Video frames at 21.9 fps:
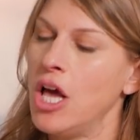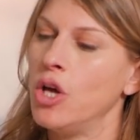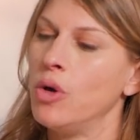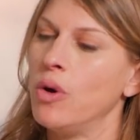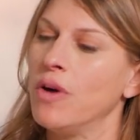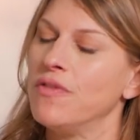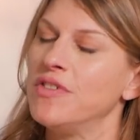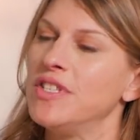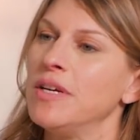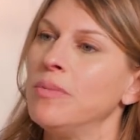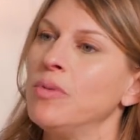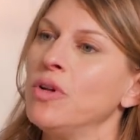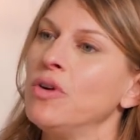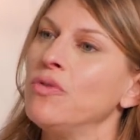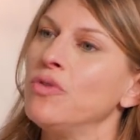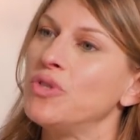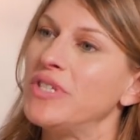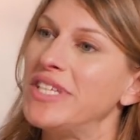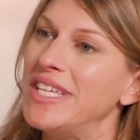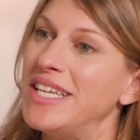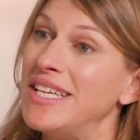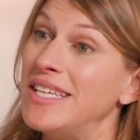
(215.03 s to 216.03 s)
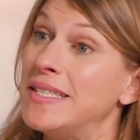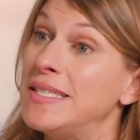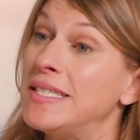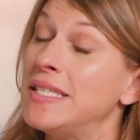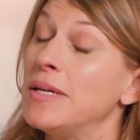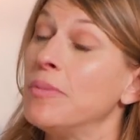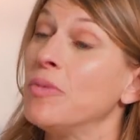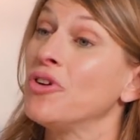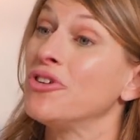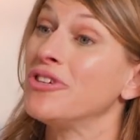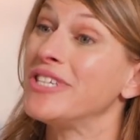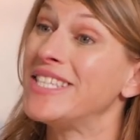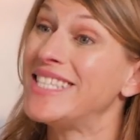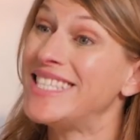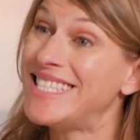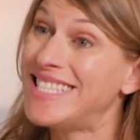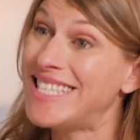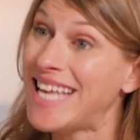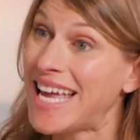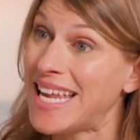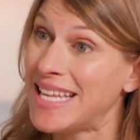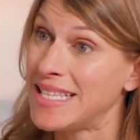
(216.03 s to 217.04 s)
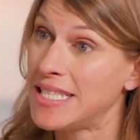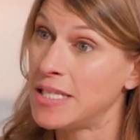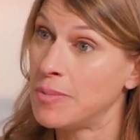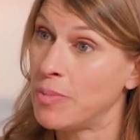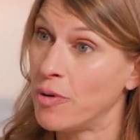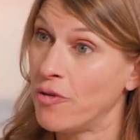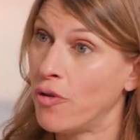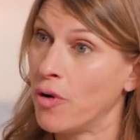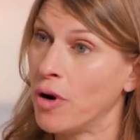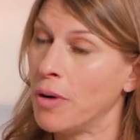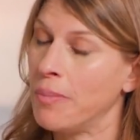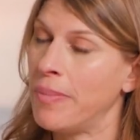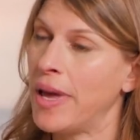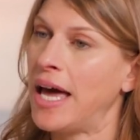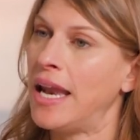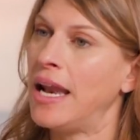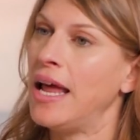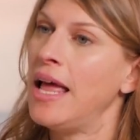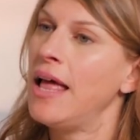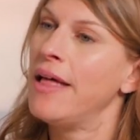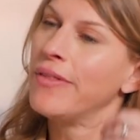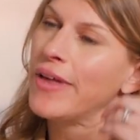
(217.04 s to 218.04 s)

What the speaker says: you have similar routines, similar scents before bed,